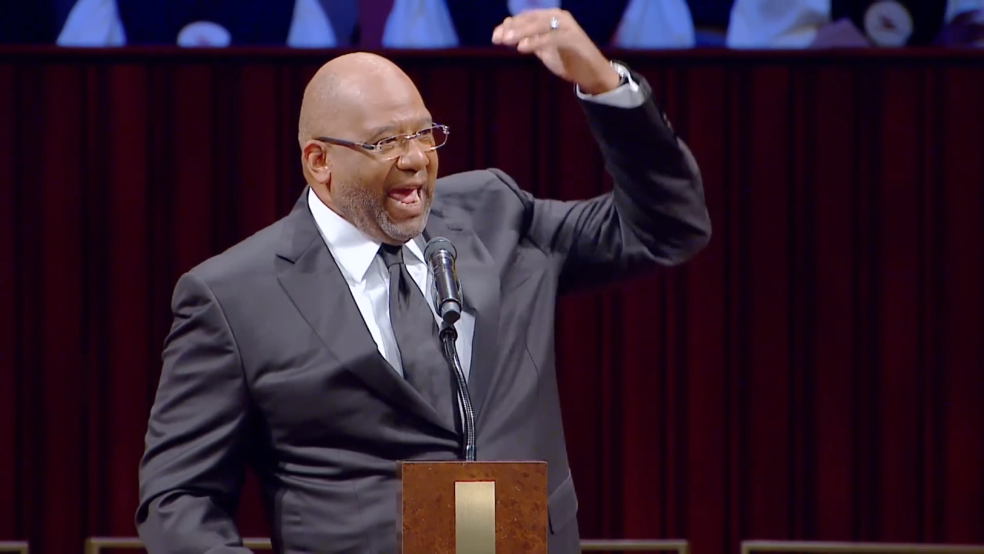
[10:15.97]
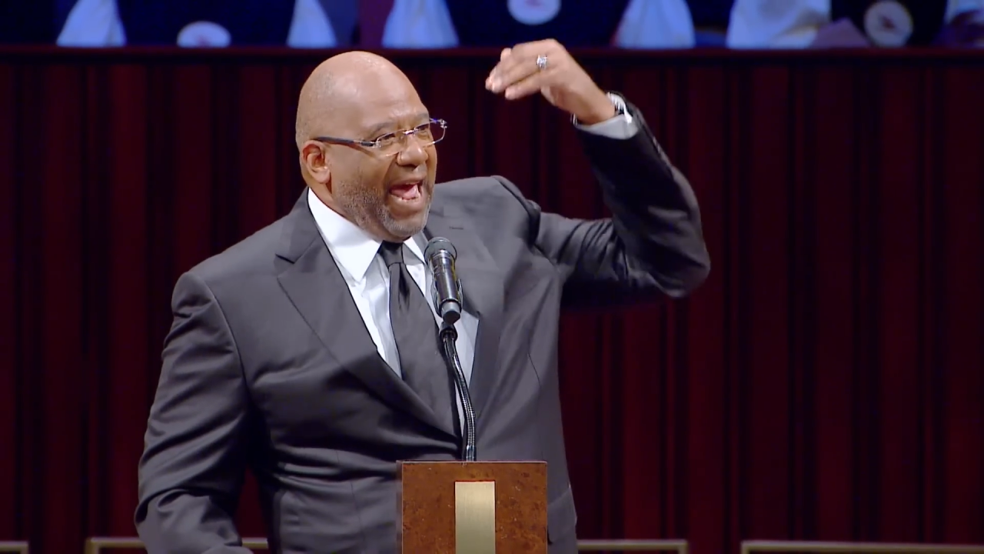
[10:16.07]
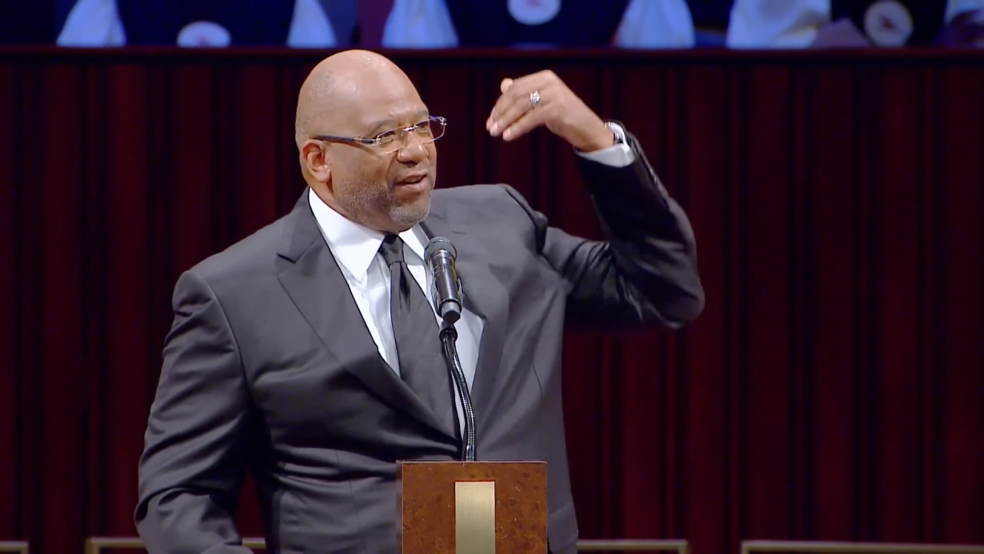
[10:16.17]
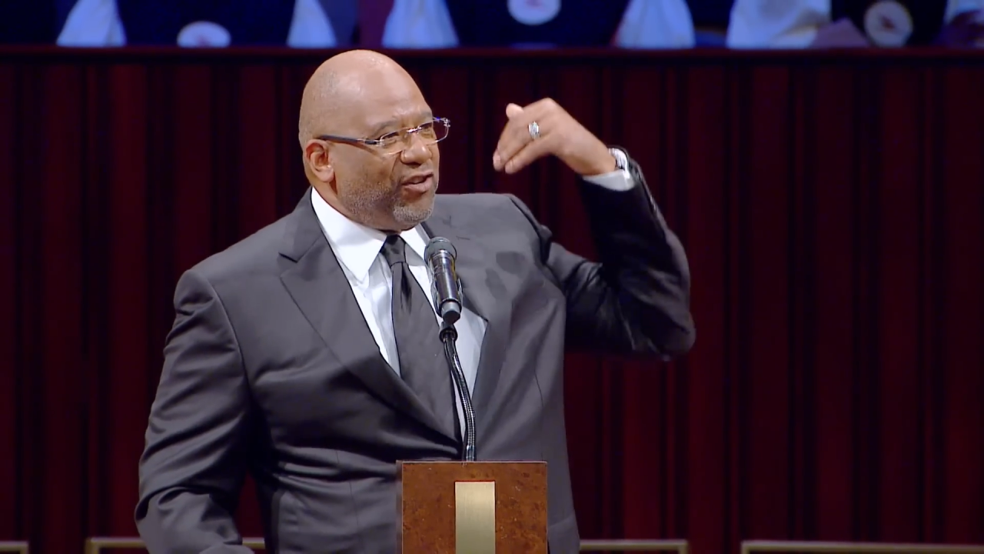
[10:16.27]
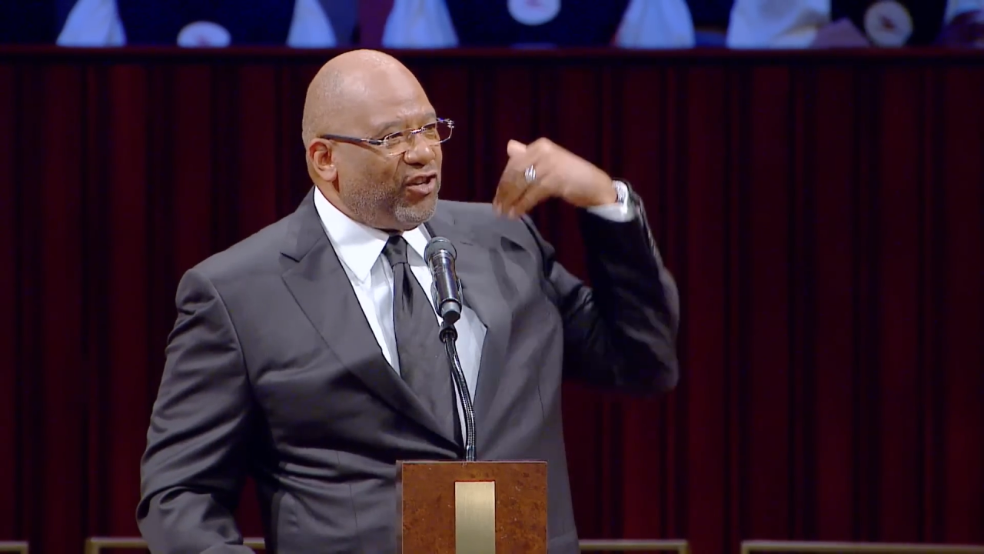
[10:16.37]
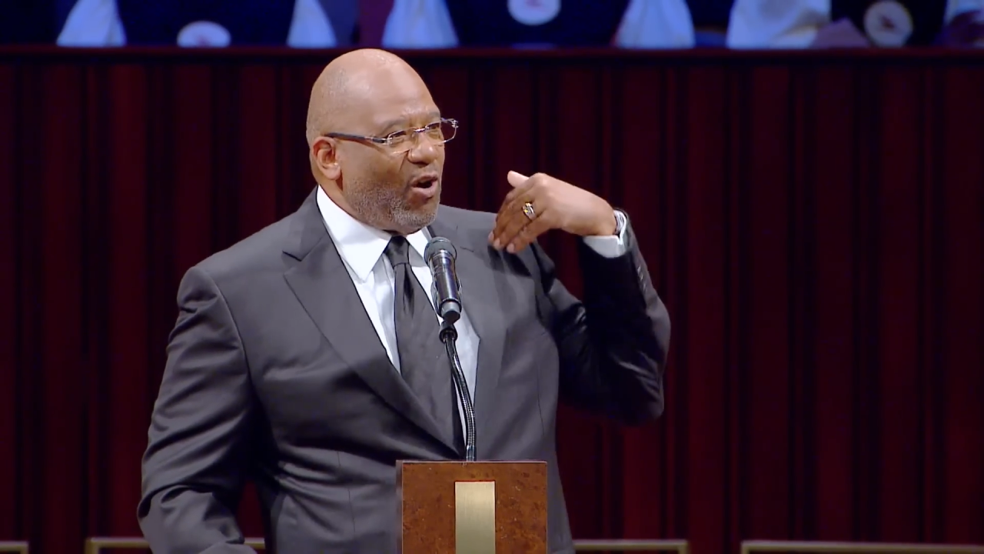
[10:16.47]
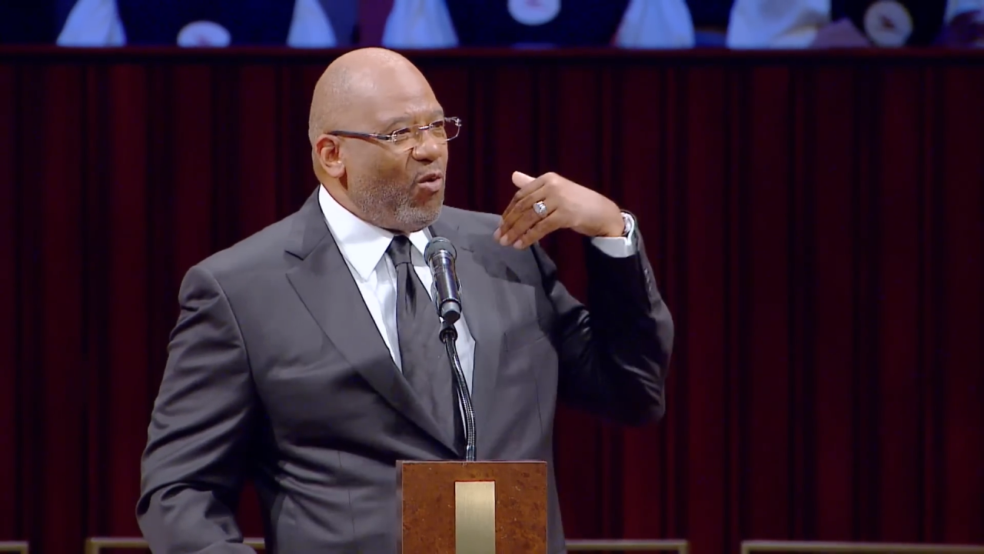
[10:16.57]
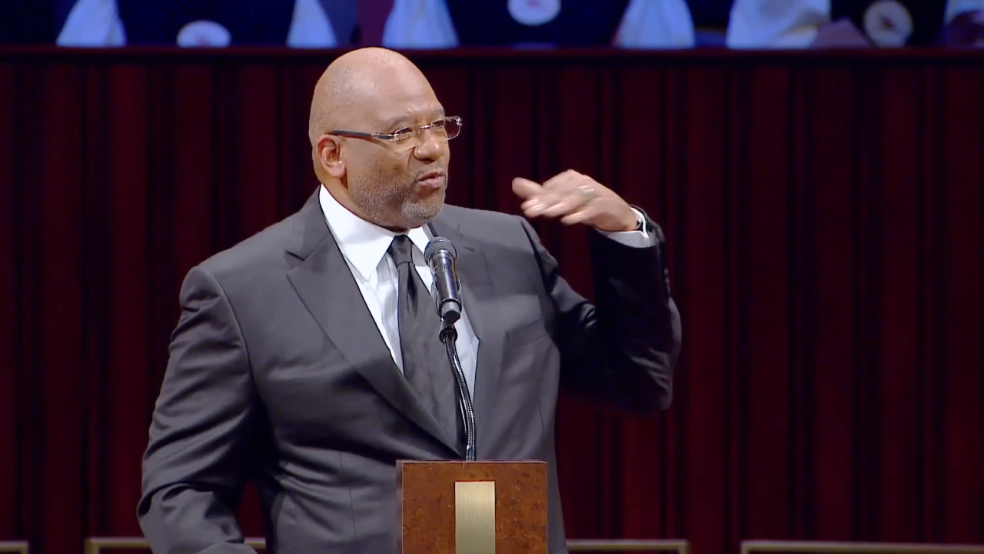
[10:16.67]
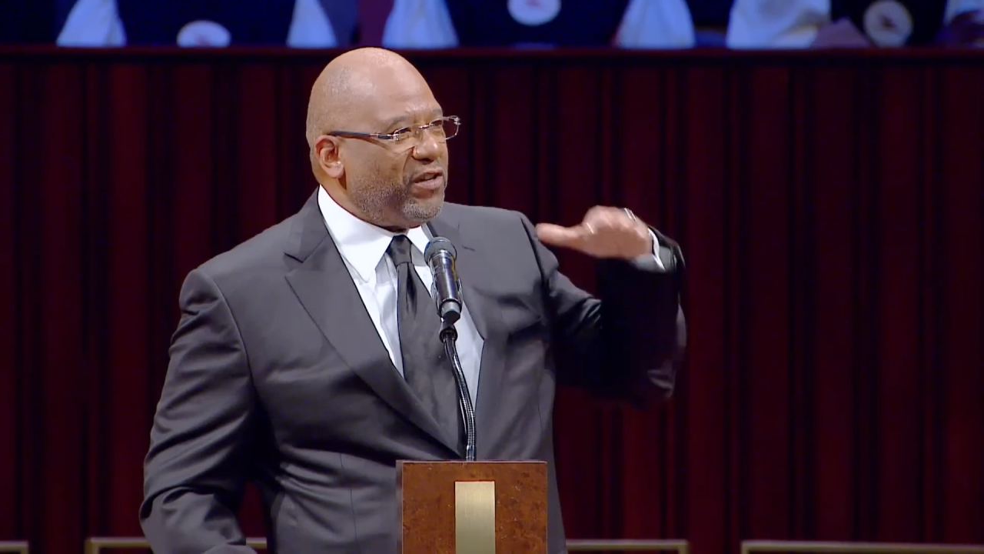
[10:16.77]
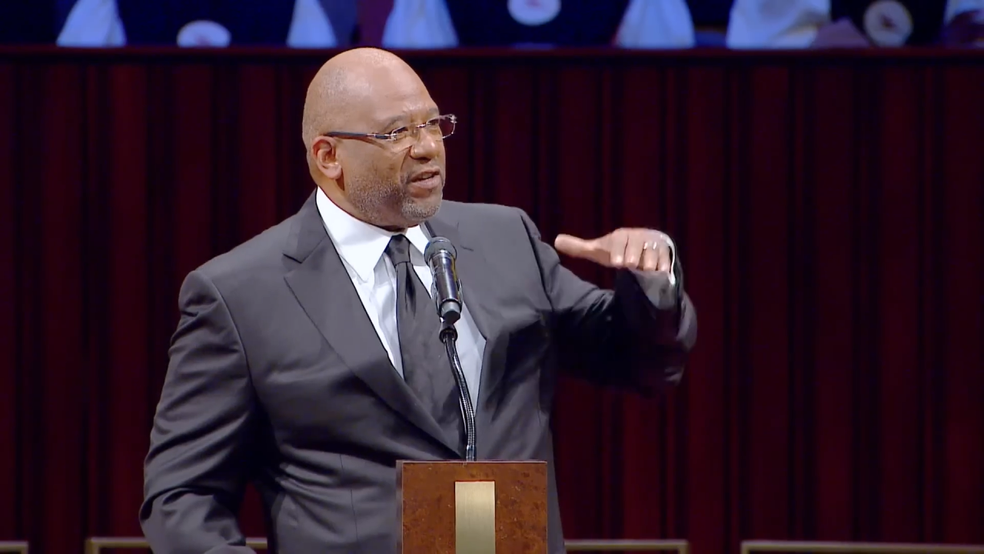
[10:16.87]
and
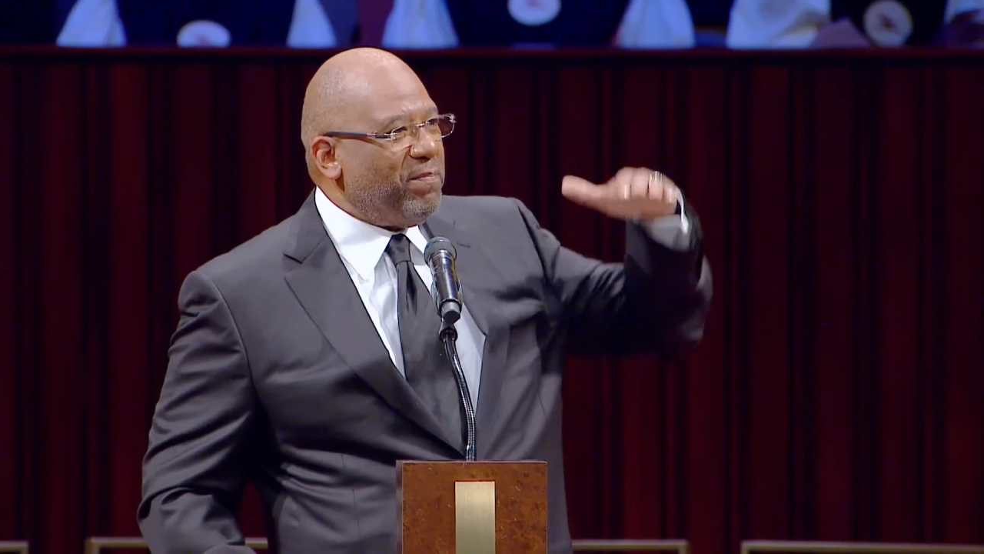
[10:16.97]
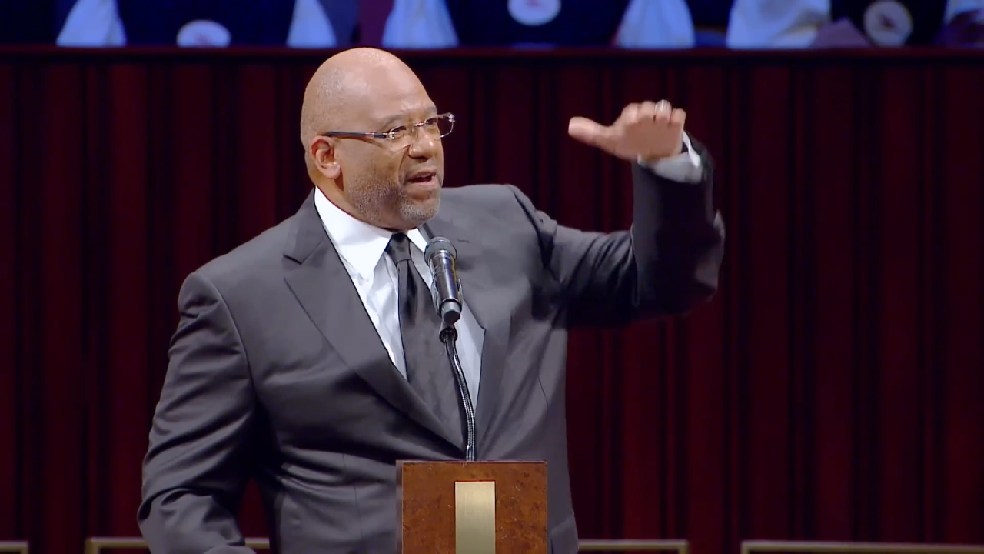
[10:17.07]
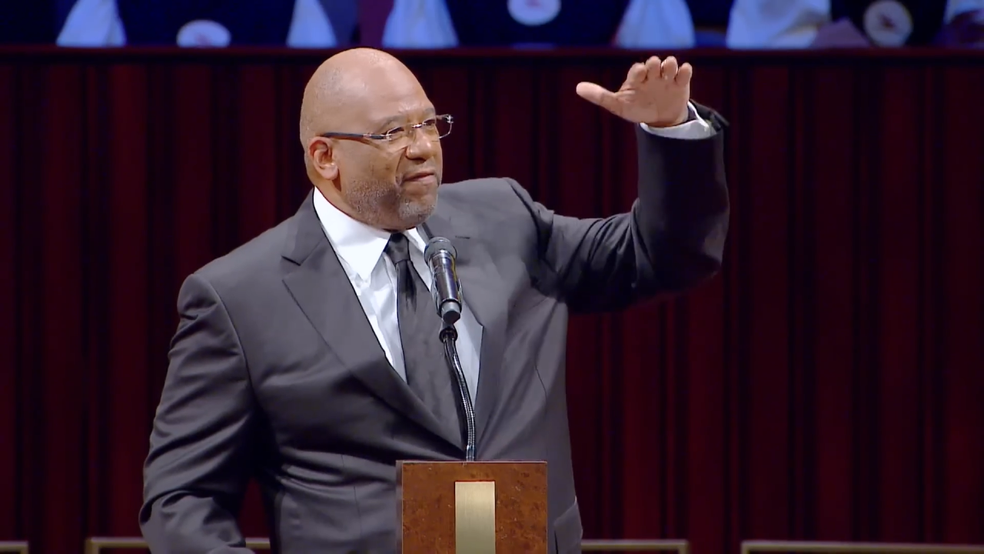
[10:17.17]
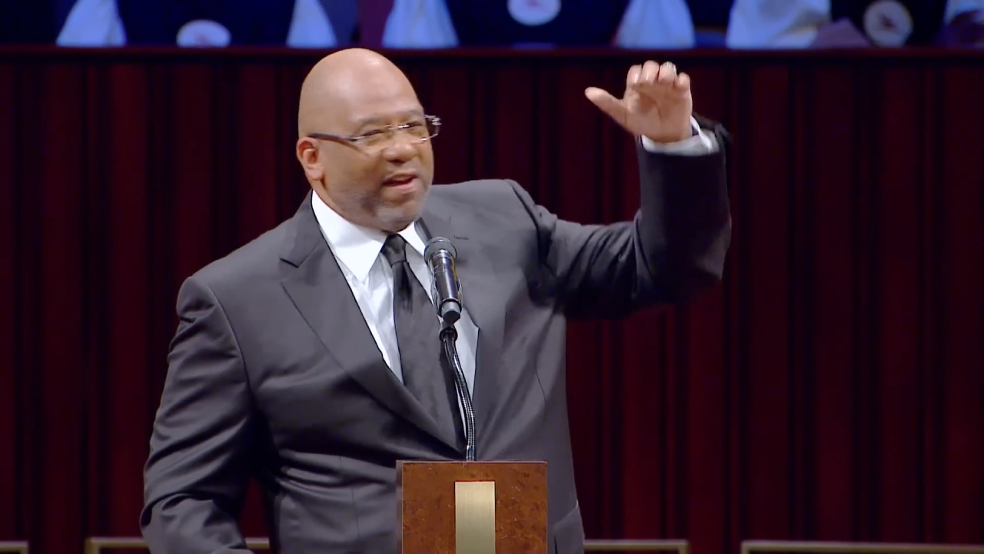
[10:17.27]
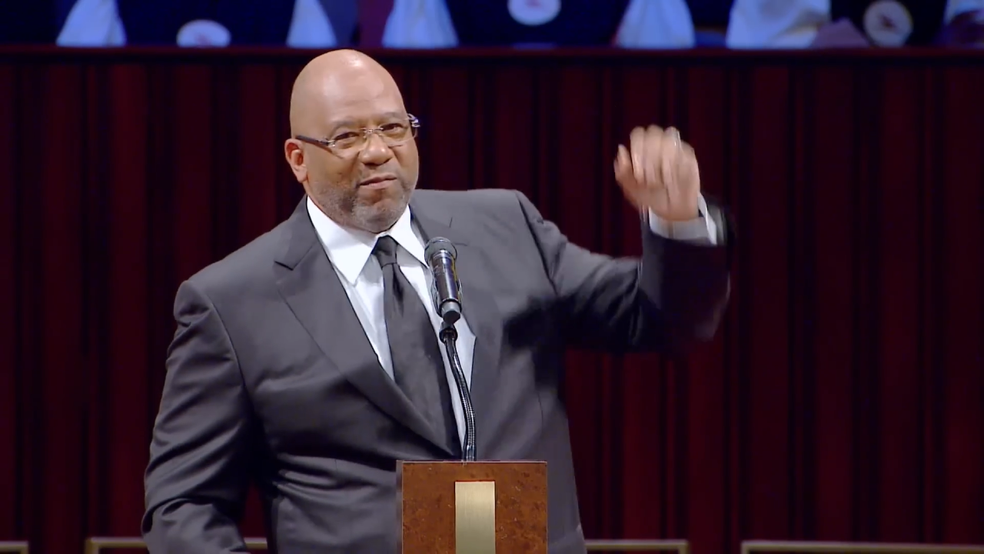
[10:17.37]
shoulders above